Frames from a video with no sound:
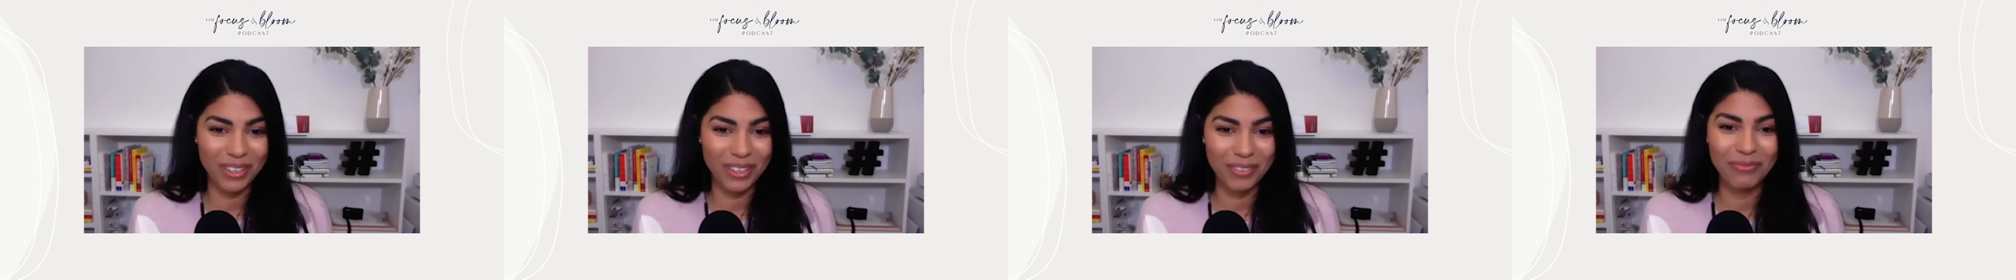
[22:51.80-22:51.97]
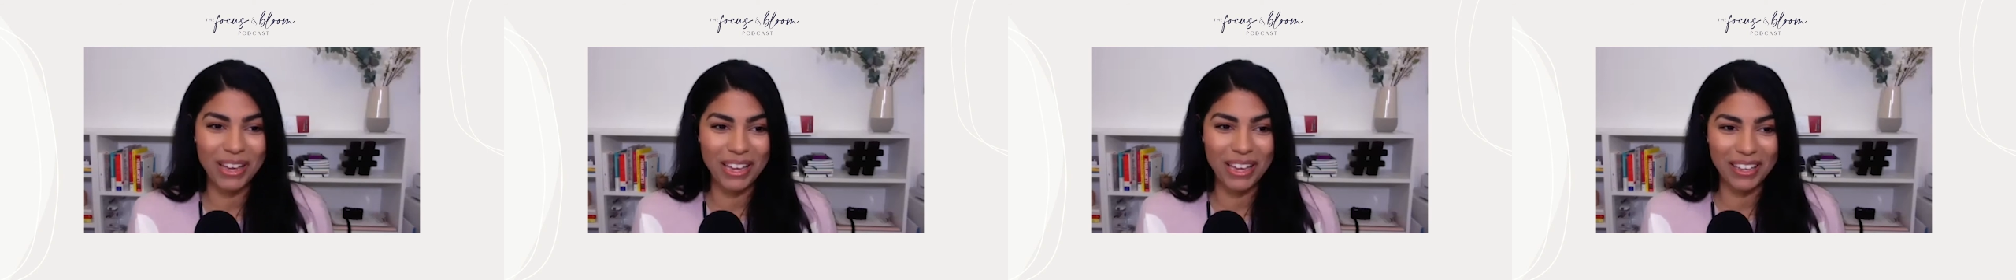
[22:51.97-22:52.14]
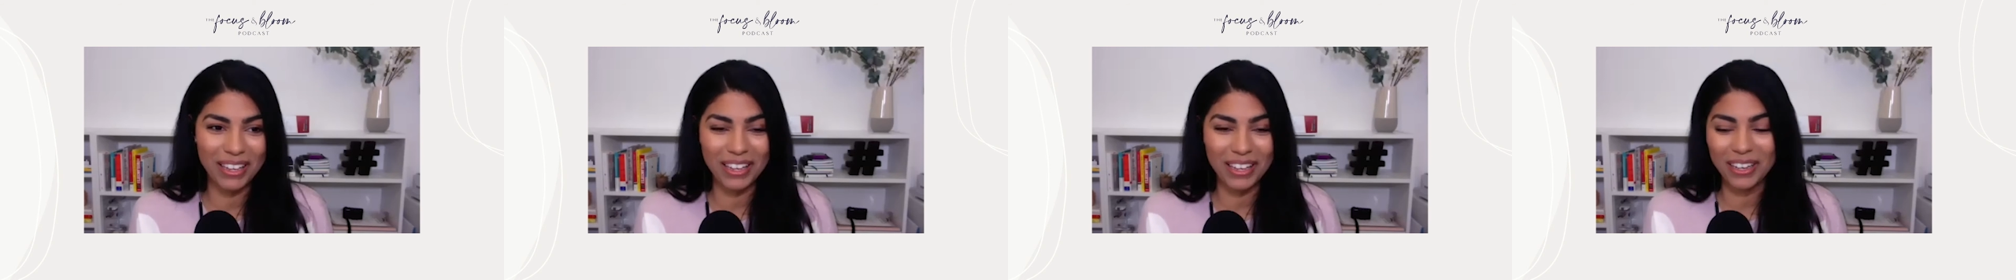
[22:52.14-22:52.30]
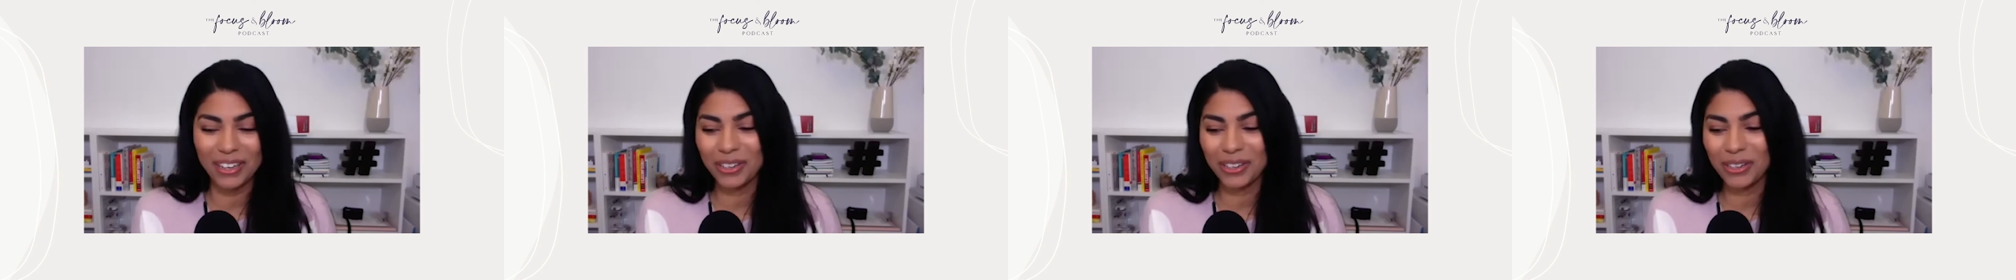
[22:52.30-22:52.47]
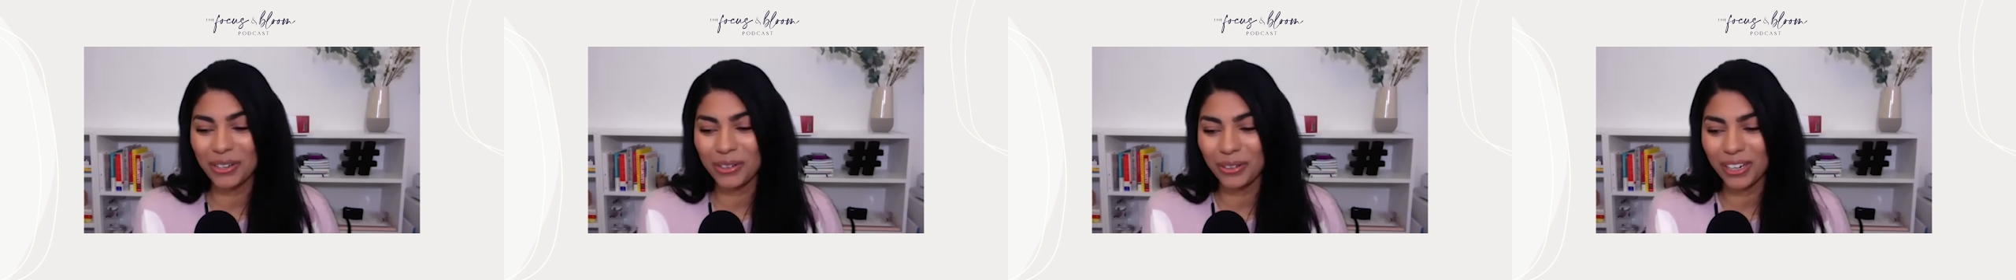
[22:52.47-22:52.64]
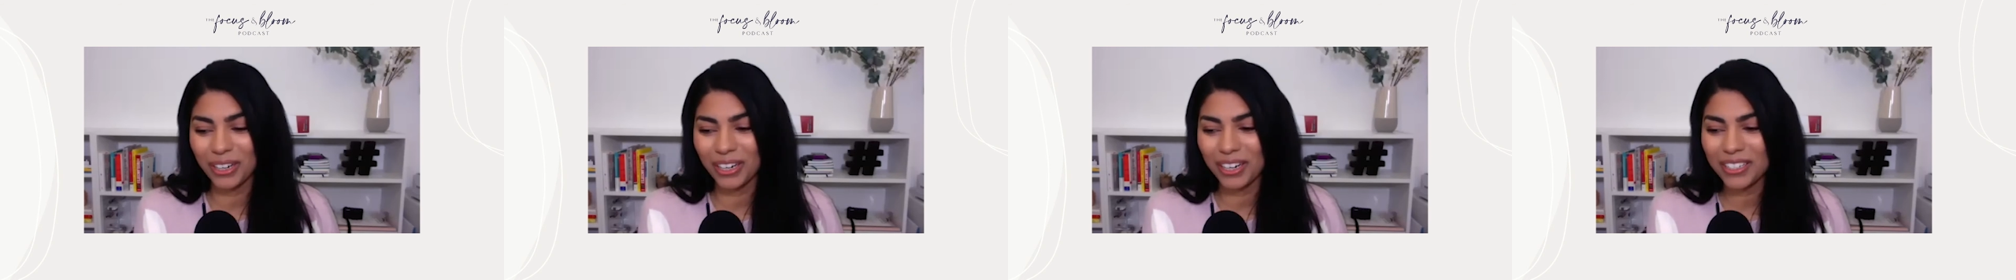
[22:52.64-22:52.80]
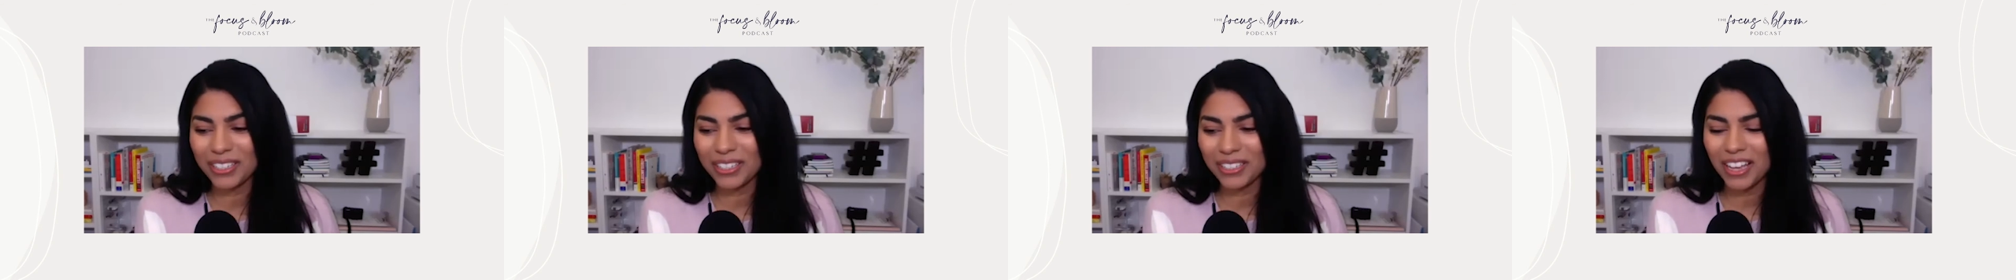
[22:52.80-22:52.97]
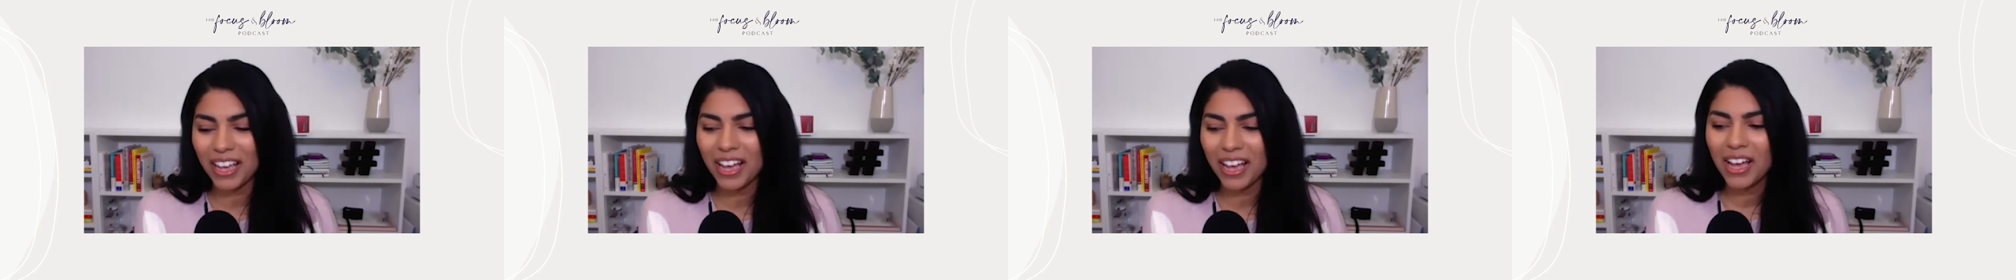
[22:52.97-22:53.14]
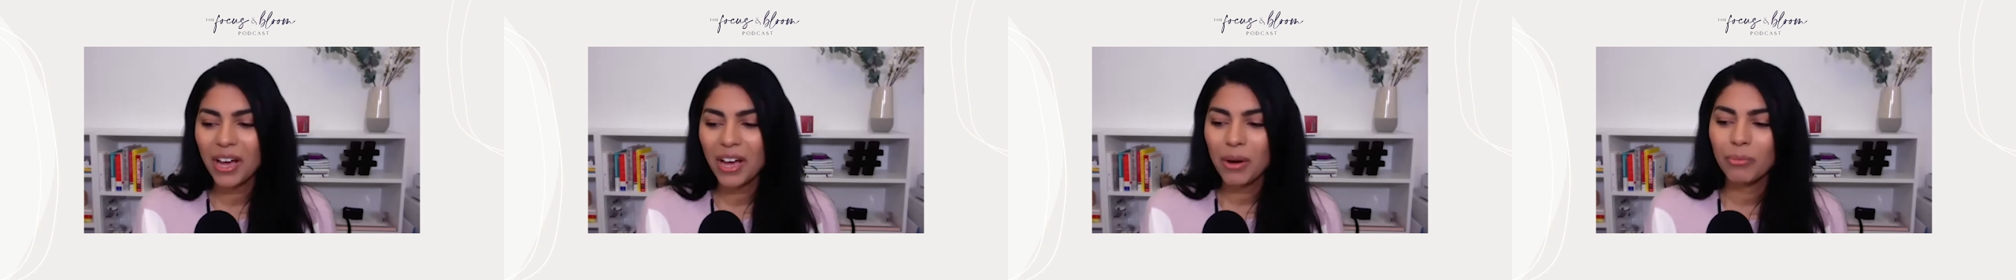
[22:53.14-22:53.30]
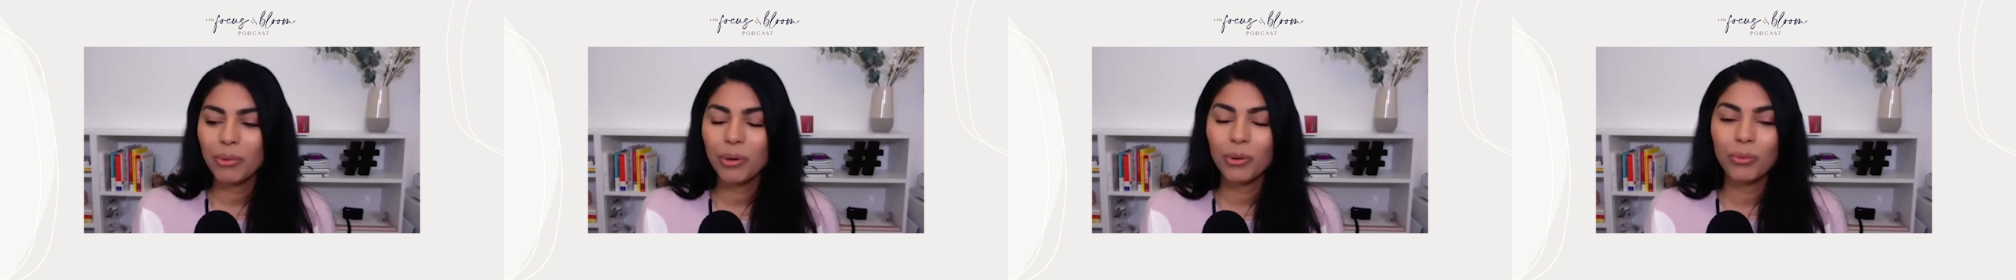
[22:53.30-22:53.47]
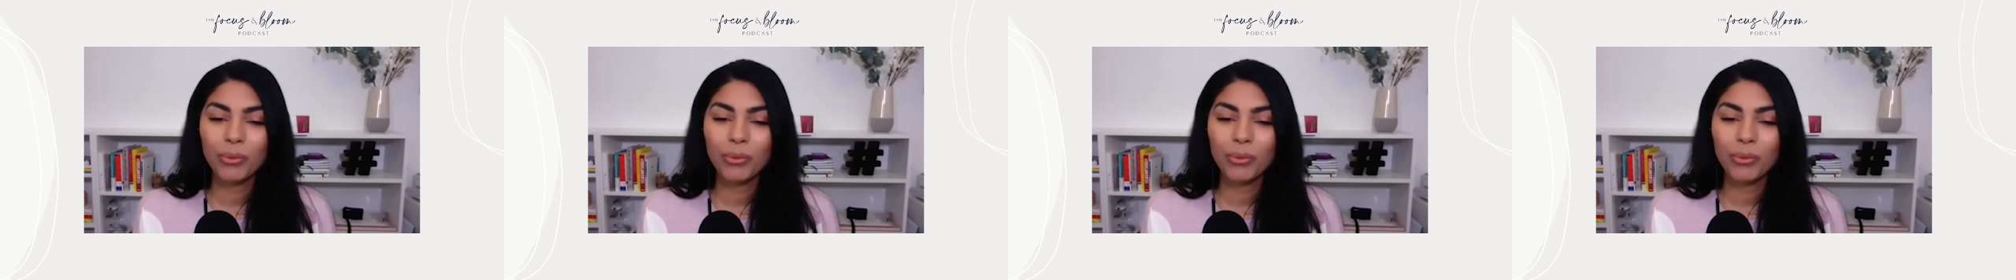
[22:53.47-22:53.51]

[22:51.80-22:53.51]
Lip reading: making a course. But